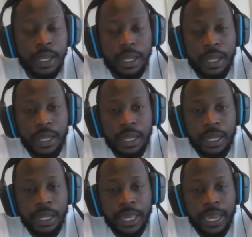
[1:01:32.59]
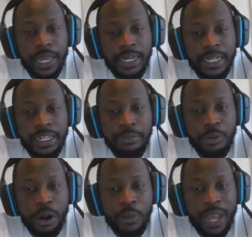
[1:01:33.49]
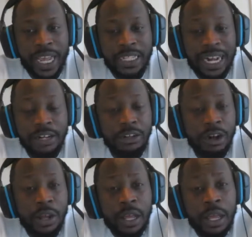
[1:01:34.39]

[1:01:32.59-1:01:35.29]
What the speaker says: And they need to part ways. I don't know.